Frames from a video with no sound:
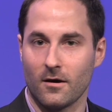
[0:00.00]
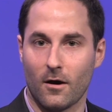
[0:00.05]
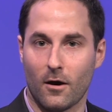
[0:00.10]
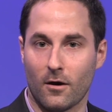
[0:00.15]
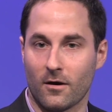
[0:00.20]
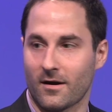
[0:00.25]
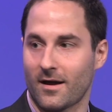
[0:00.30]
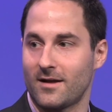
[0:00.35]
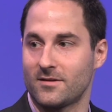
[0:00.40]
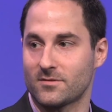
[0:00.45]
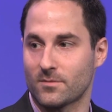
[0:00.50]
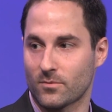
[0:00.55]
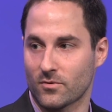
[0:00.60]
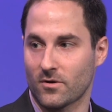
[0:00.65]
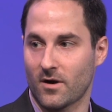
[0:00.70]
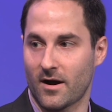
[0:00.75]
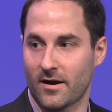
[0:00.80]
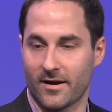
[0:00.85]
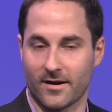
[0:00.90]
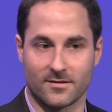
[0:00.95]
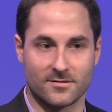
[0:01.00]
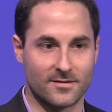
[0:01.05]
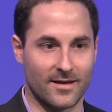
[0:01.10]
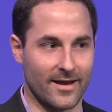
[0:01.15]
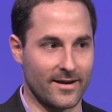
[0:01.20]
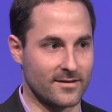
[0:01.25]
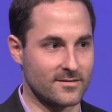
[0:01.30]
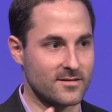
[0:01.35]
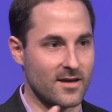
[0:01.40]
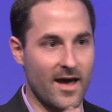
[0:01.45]
all kinds of products
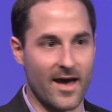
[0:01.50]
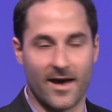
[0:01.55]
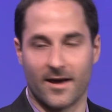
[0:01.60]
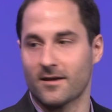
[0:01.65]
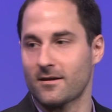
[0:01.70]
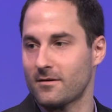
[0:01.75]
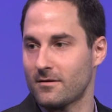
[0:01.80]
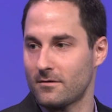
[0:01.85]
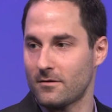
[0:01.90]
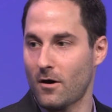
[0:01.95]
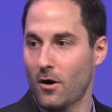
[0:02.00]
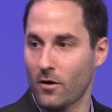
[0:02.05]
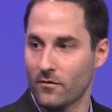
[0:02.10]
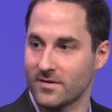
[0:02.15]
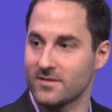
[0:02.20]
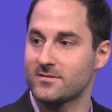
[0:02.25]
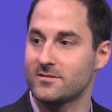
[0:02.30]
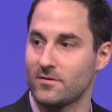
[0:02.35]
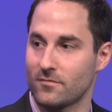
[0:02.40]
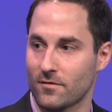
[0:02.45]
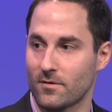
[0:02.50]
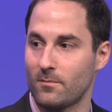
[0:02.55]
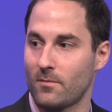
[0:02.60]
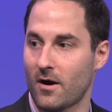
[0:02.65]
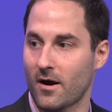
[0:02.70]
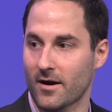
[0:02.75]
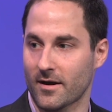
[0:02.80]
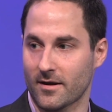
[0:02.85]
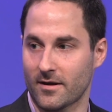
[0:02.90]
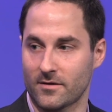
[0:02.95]
and attack all these different
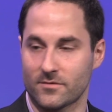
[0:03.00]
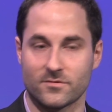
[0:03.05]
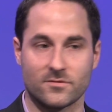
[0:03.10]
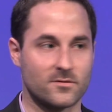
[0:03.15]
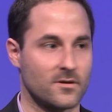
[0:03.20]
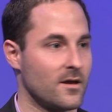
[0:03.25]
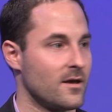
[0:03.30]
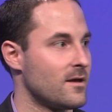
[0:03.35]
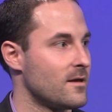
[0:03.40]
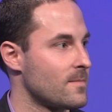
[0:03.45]
markets